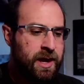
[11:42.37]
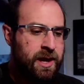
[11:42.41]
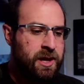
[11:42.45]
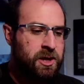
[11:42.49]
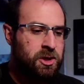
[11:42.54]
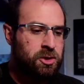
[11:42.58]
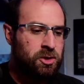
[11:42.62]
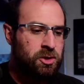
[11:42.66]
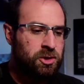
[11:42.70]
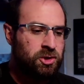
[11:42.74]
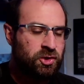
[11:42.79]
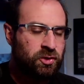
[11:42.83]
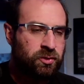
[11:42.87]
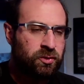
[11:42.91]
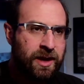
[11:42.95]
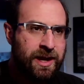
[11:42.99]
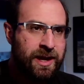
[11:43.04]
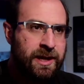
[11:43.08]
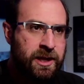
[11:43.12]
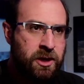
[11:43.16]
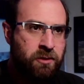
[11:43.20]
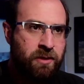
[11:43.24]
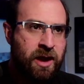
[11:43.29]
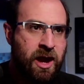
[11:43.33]
good
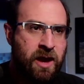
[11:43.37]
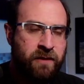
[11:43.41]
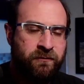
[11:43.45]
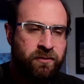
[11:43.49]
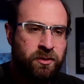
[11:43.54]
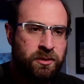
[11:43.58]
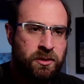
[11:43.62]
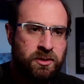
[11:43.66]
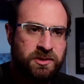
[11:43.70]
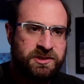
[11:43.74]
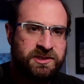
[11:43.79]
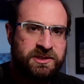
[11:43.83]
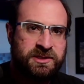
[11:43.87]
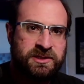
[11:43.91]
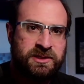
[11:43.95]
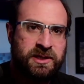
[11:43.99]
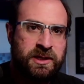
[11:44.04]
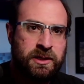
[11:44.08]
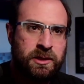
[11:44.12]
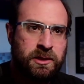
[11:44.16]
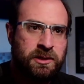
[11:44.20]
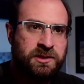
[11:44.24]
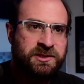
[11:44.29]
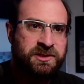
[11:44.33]
training ground for those
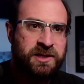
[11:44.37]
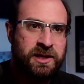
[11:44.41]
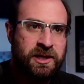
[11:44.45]
skills